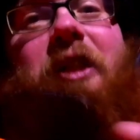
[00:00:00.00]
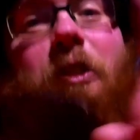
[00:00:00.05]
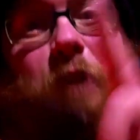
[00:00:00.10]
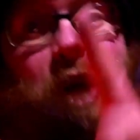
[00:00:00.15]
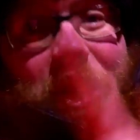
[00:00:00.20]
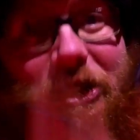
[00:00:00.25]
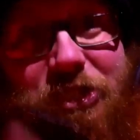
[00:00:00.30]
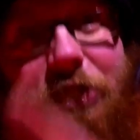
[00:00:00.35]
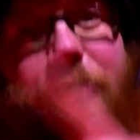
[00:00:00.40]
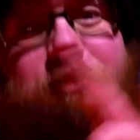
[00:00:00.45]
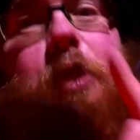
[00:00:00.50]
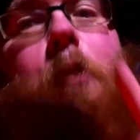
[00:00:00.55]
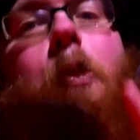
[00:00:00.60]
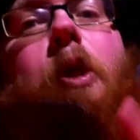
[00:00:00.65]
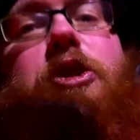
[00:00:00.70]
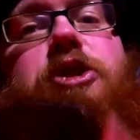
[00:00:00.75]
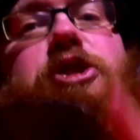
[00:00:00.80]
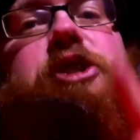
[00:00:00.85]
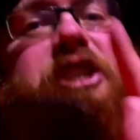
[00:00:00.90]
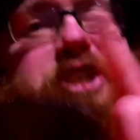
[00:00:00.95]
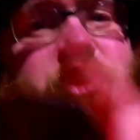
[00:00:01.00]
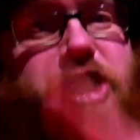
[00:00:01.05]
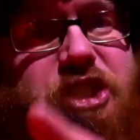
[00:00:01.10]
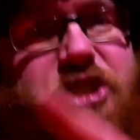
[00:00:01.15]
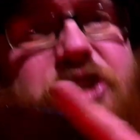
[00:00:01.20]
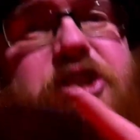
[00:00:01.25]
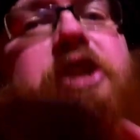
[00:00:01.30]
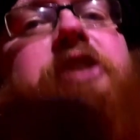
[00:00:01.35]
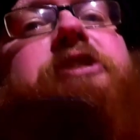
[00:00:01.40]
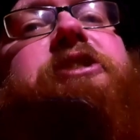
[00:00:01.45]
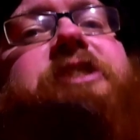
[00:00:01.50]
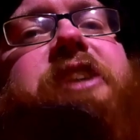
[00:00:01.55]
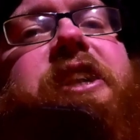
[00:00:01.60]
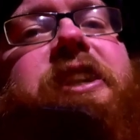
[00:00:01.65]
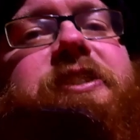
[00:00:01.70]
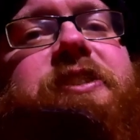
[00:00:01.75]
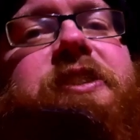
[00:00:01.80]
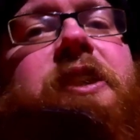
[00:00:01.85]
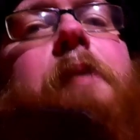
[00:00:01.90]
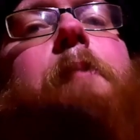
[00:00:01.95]
As you are watching that, she's turned
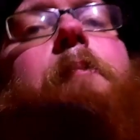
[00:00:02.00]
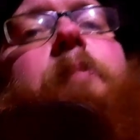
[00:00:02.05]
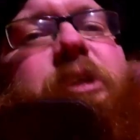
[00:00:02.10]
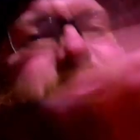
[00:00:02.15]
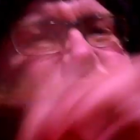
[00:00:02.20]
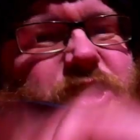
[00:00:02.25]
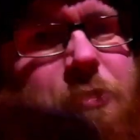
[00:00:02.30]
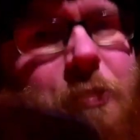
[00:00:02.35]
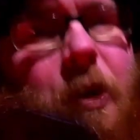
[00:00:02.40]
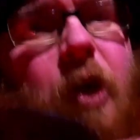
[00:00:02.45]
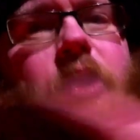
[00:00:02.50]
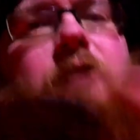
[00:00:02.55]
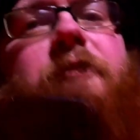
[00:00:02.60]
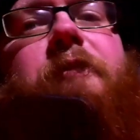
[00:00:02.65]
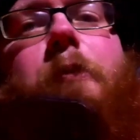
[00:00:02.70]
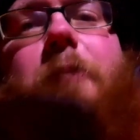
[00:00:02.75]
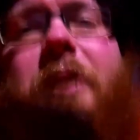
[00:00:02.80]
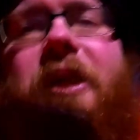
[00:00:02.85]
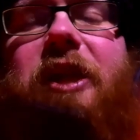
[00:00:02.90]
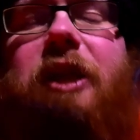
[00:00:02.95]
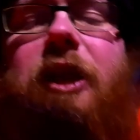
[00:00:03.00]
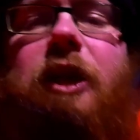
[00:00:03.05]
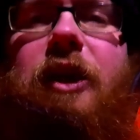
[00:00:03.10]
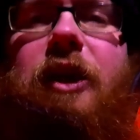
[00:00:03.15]
six, but it's tomorrow for me.